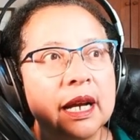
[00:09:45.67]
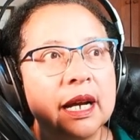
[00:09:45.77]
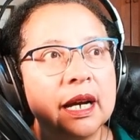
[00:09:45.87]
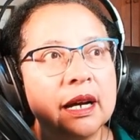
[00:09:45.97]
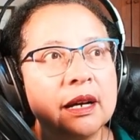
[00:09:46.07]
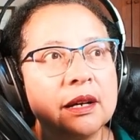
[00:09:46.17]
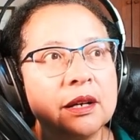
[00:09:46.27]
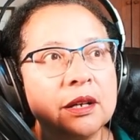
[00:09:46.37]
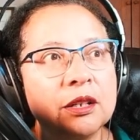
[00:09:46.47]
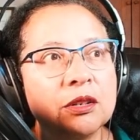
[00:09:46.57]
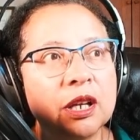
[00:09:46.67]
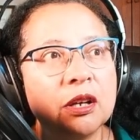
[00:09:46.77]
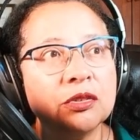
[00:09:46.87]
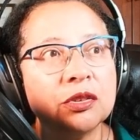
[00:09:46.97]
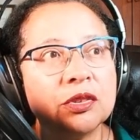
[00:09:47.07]
You can
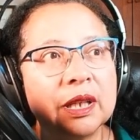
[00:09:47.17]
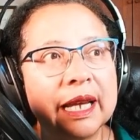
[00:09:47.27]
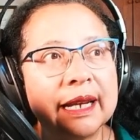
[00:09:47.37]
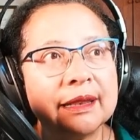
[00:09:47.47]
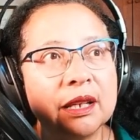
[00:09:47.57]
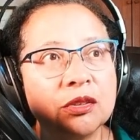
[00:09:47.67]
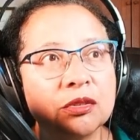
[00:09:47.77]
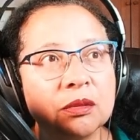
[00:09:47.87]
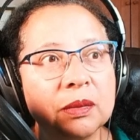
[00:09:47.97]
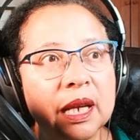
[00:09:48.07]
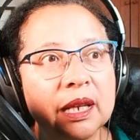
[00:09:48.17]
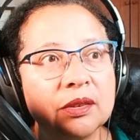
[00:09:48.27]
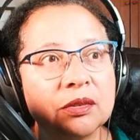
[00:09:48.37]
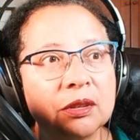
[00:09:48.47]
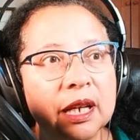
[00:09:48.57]
also select
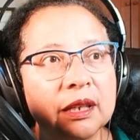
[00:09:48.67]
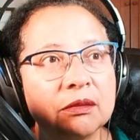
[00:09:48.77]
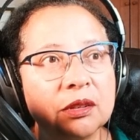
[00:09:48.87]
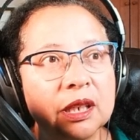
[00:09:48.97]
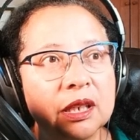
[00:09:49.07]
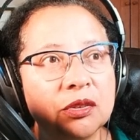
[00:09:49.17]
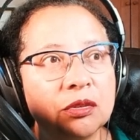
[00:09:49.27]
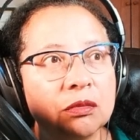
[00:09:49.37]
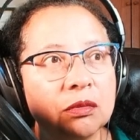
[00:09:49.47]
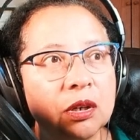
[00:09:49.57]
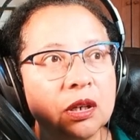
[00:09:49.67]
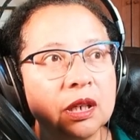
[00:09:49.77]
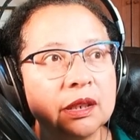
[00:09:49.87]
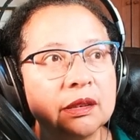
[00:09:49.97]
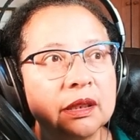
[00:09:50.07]
instruments, right? What it is you
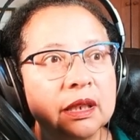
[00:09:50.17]
want.